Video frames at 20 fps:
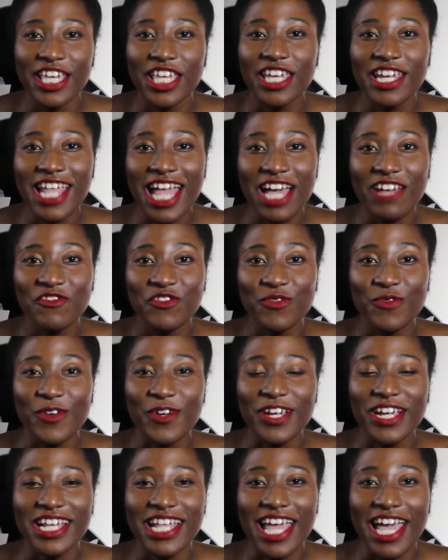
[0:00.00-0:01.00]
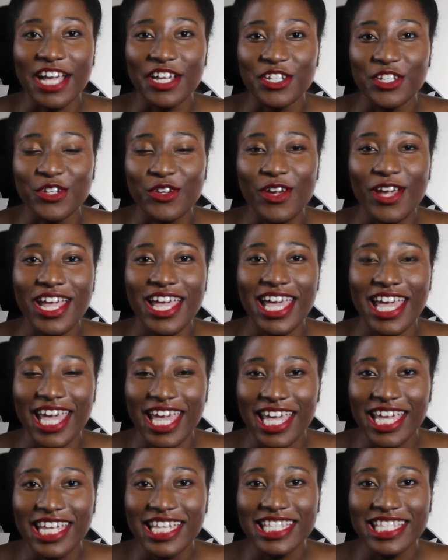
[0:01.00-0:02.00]
You'd have to work an extra
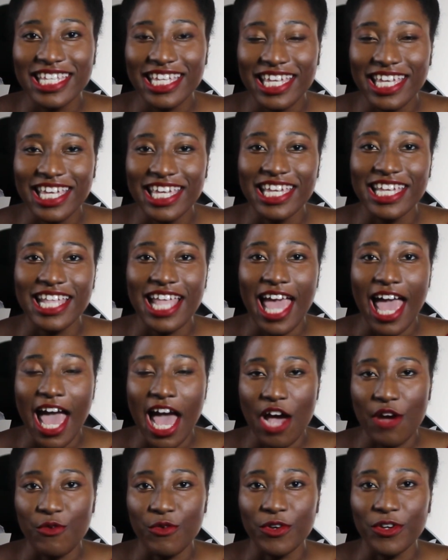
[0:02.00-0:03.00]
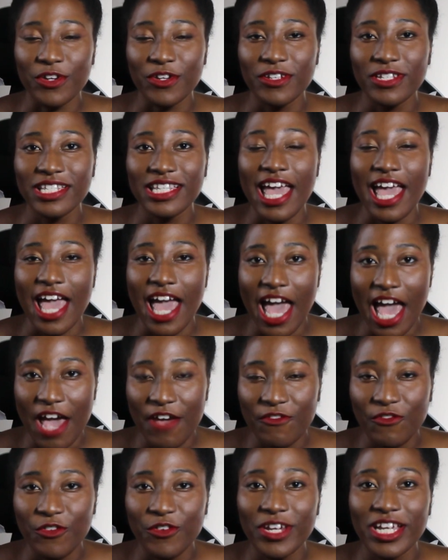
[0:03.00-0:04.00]
18 hours
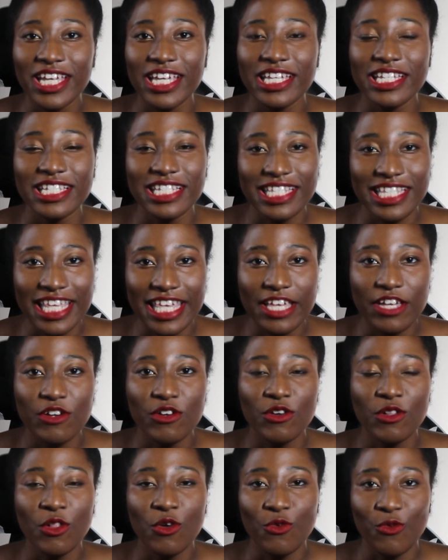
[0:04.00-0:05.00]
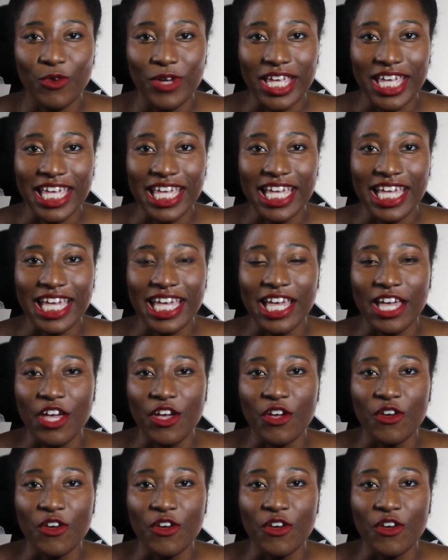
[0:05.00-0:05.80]
every single week